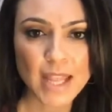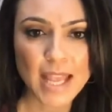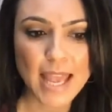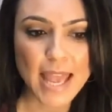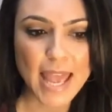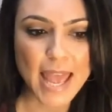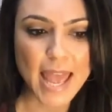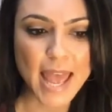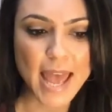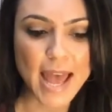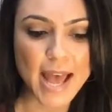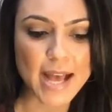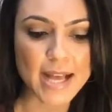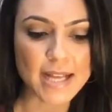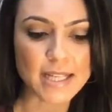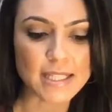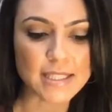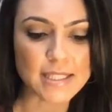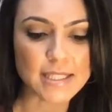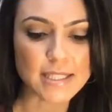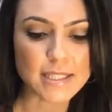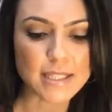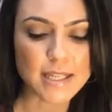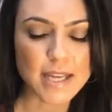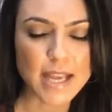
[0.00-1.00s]

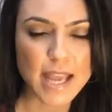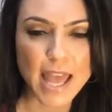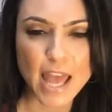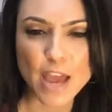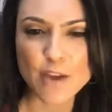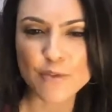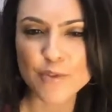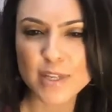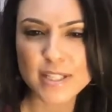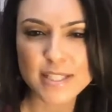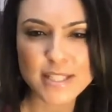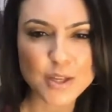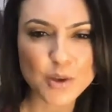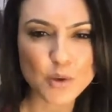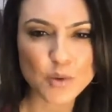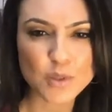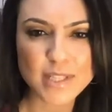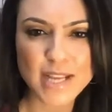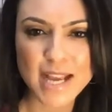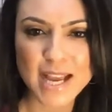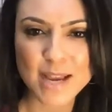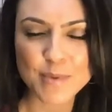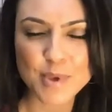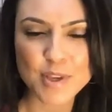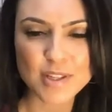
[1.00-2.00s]
And every single
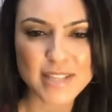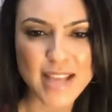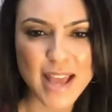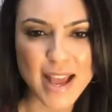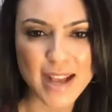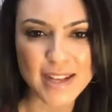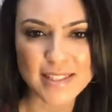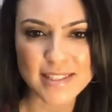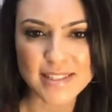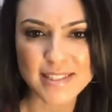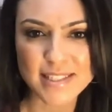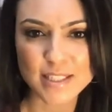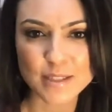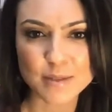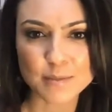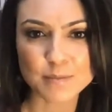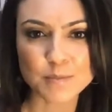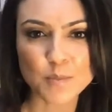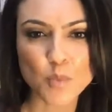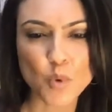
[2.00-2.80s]
time you text them